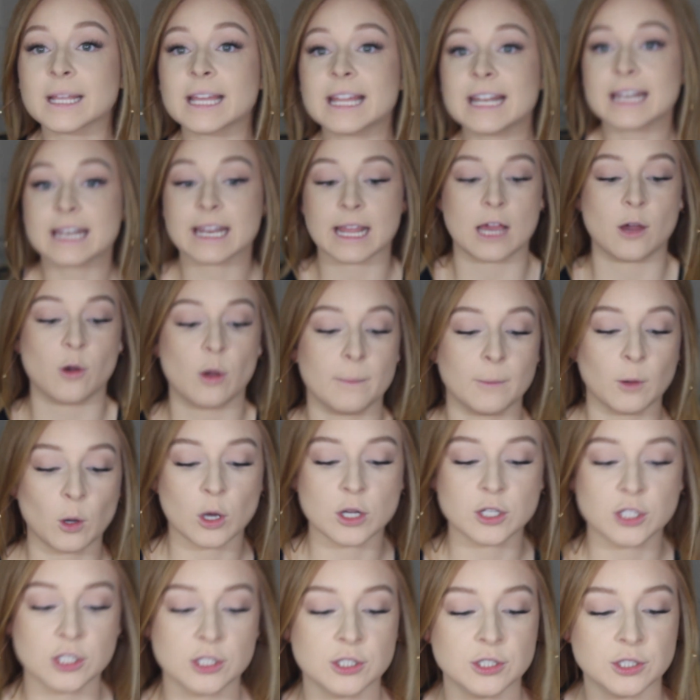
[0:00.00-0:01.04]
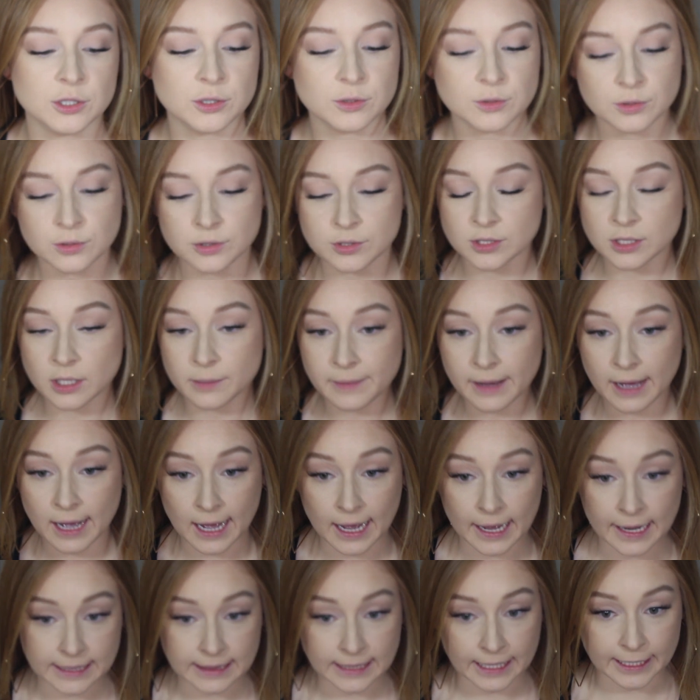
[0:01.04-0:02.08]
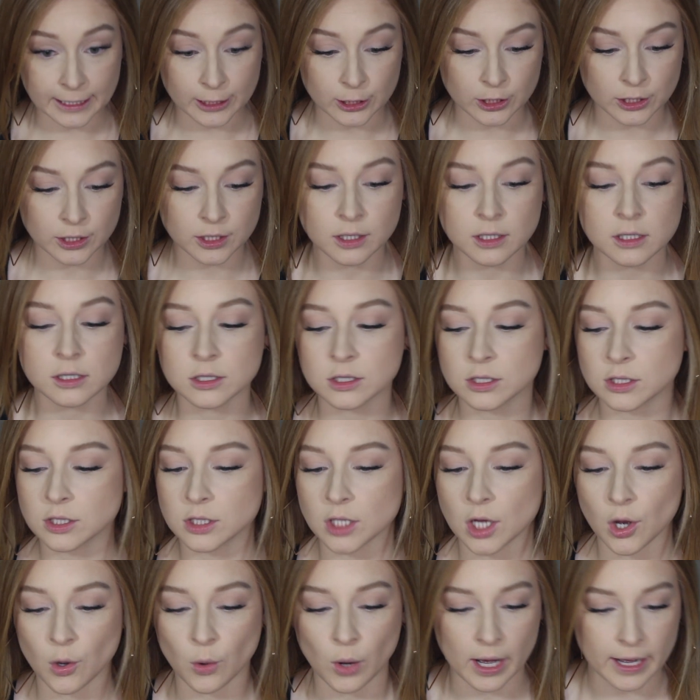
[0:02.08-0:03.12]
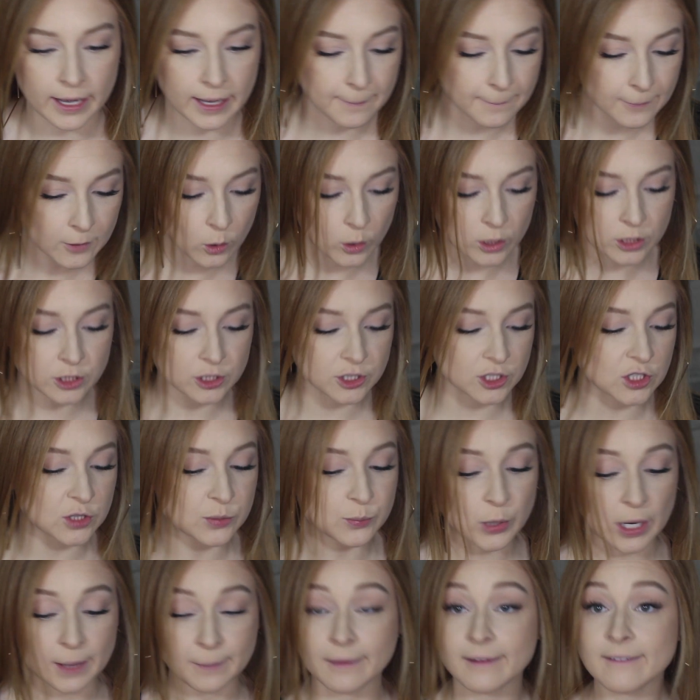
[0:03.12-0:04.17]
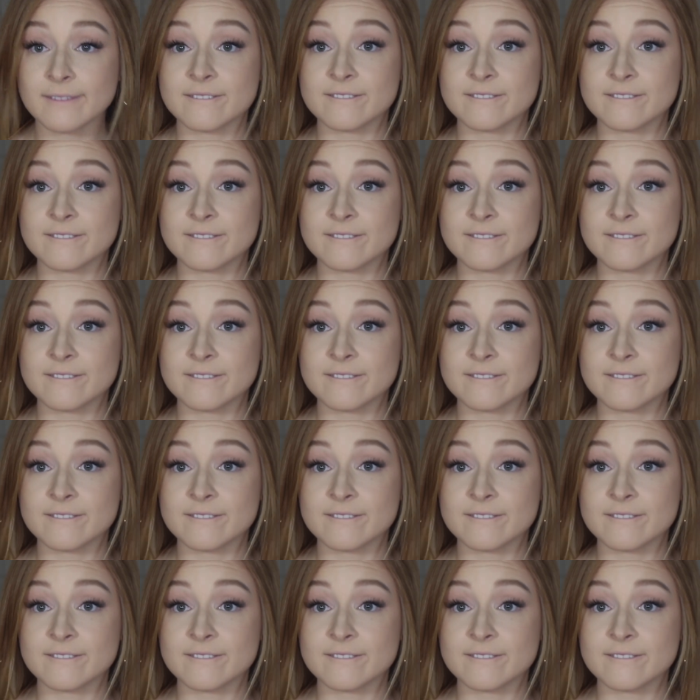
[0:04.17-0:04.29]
And now I'm going to do some highlighters. So I am going to spray my